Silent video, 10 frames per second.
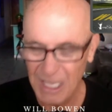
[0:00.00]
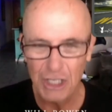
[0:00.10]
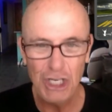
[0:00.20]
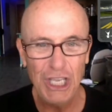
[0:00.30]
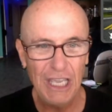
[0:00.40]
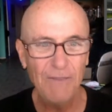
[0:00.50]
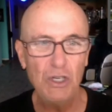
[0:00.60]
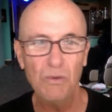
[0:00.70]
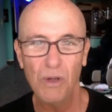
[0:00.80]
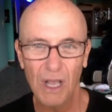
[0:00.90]
that she gives
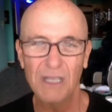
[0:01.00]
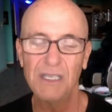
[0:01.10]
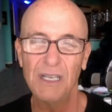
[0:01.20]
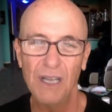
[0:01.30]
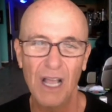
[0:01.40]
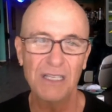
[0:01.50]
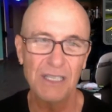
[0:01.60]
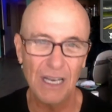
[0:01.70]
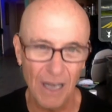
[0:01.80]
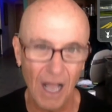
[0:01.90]
you lots and
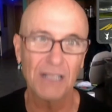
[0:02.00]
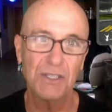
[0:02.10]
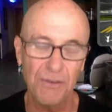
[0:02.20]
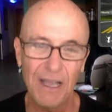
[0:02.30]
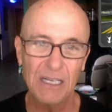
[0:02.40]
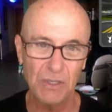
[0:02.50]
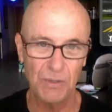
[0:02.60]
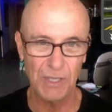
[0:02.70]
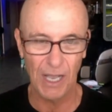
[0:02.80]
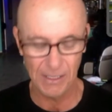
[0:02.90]
lots and lots of
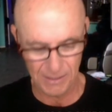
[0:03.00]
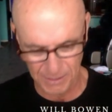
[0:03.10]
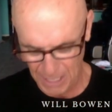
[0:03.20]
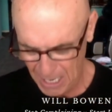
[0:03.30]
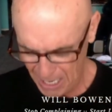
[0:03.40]
exercises.